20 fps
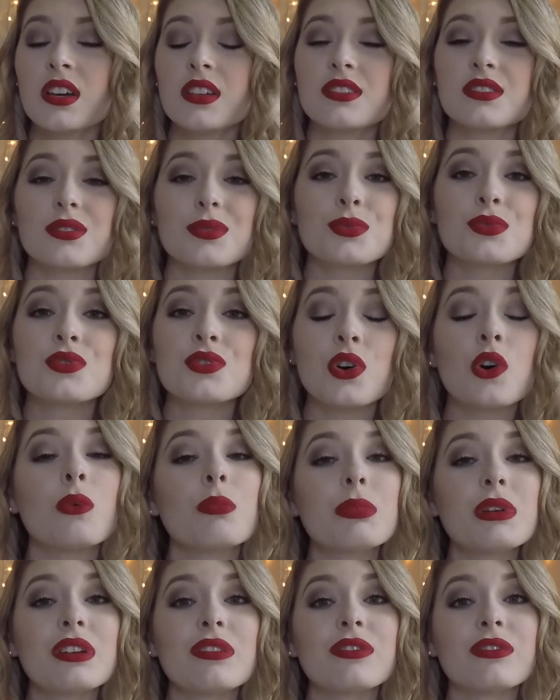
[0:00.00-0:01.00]
So
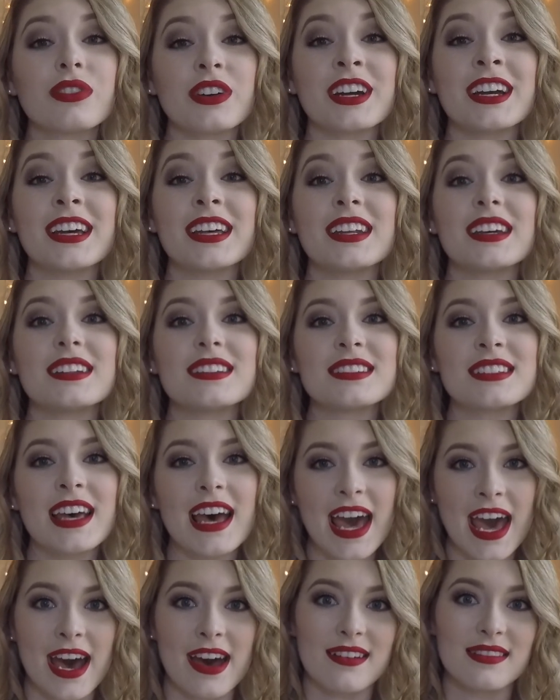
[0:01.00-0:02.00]
don't be afraid to
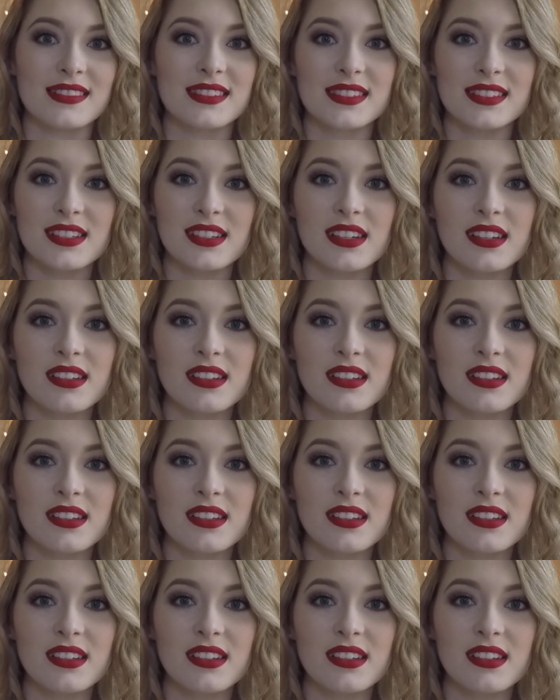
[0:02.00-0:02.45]
ask.